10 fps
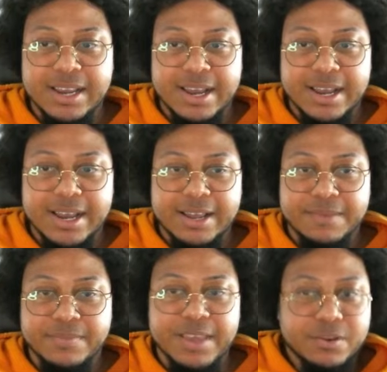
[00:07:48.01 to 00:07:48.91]

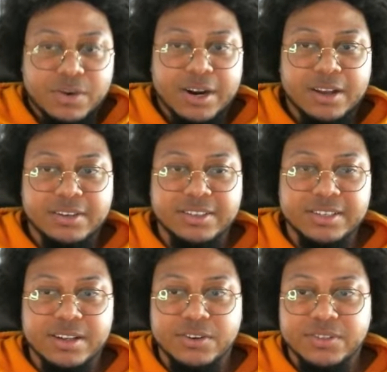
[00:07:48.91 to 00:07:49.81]
Yeah, why not?
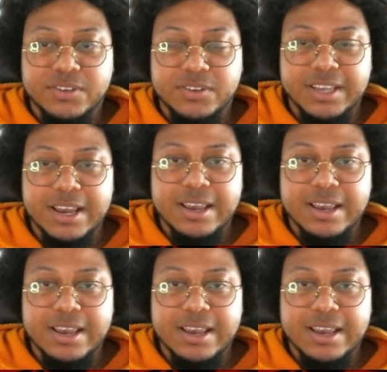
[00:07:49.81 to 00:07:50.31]
Just Naruto and Sasuke.